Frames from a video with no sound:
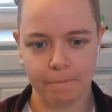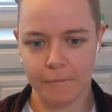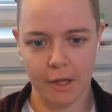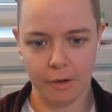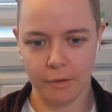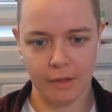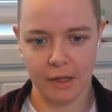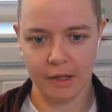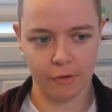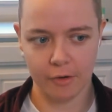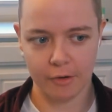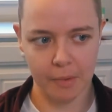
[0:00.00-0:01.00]
you know, in the
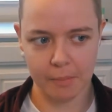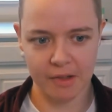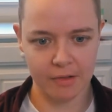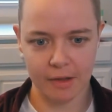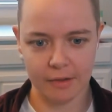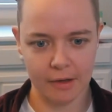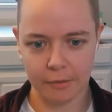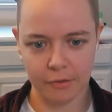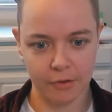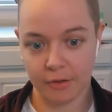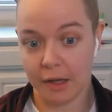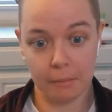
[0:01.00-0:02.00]
history of my business. And I was
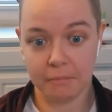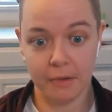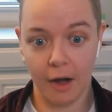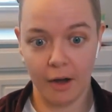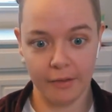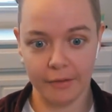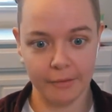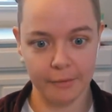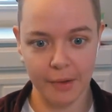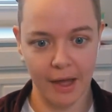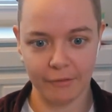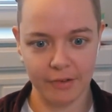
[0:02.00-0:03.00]
just like, no,
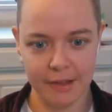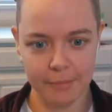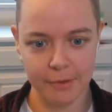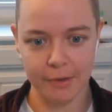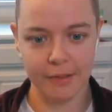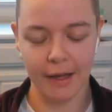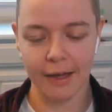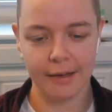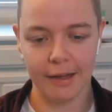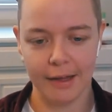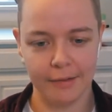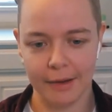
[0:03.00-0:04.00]
we have to keep doing that.
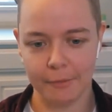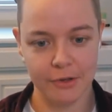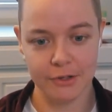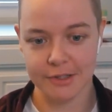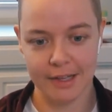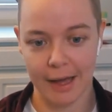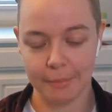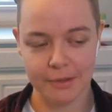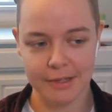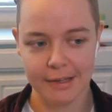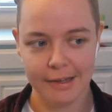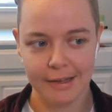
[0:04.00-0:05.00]
And then we just
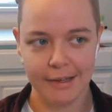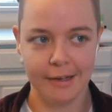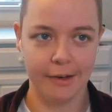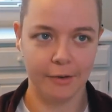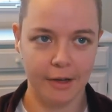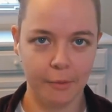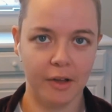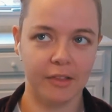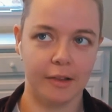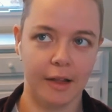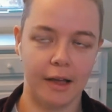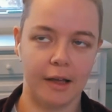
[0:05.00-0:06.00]
kept, you know, it
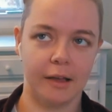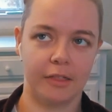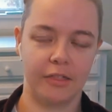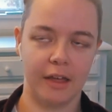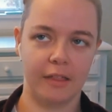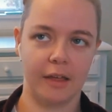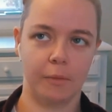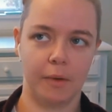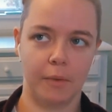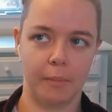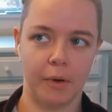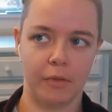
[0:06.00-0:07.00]
wasn't like a thing that we
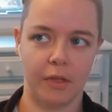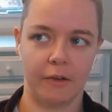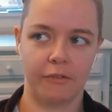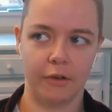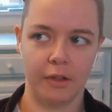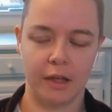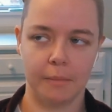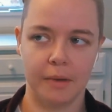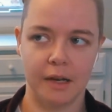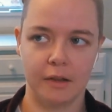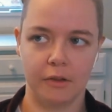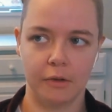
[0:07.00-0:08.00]
were both like fully
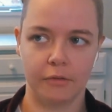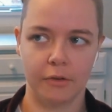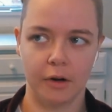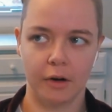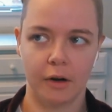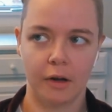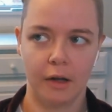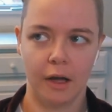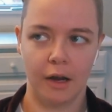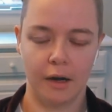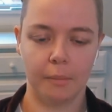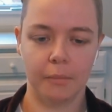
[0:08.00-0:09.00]
committed to for
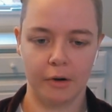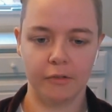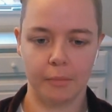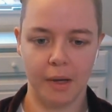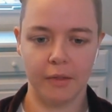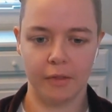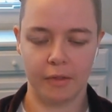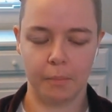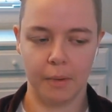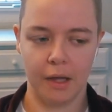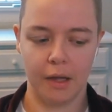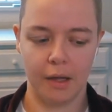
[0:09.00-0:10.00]
a number of months,
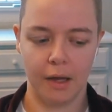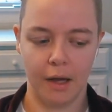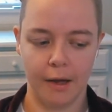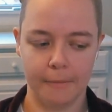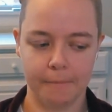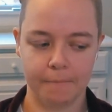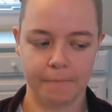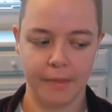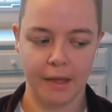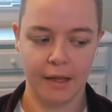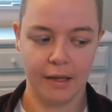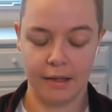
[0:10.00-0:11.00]
but um
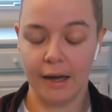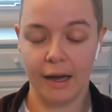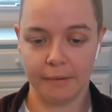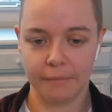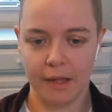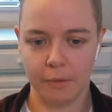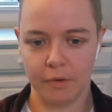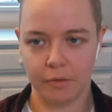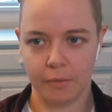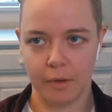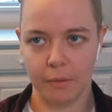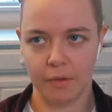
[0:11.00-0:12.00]
yeah, it
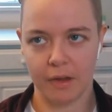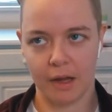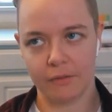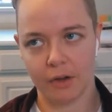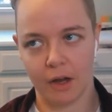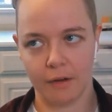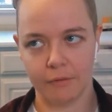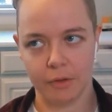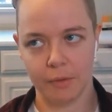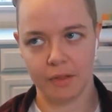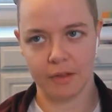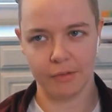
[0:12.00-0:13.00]
was it was kind of a
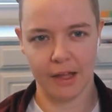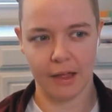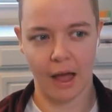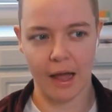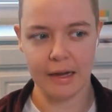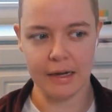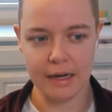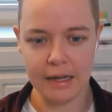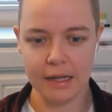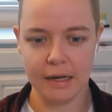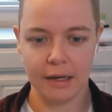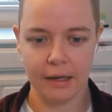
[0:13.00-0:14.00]
confluence of like I
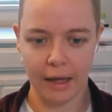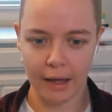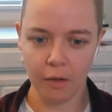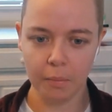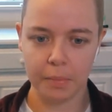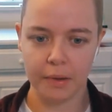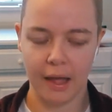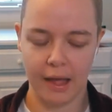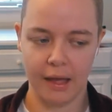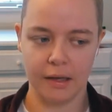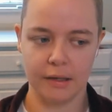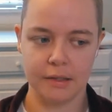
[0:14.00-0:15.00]
need help
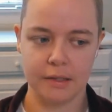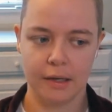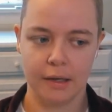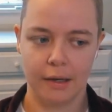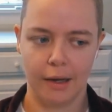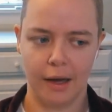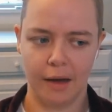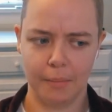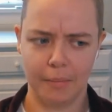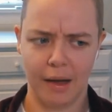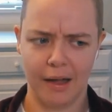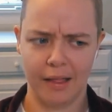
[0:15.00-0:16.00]
and
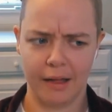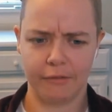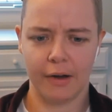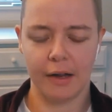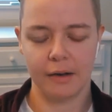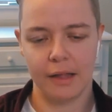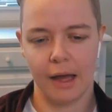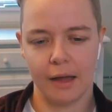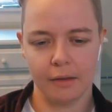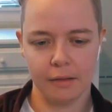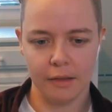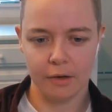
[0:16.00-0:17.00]
um I like finally
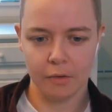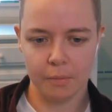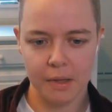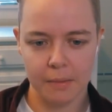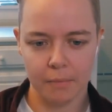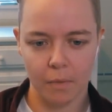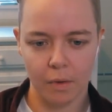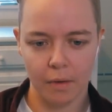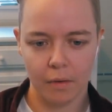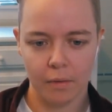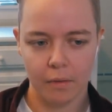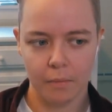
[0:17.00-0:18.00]
had a little bit
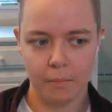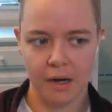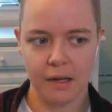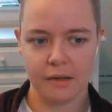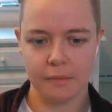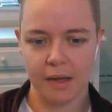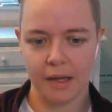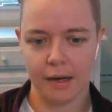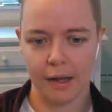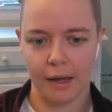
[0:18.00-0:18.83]
more money to make it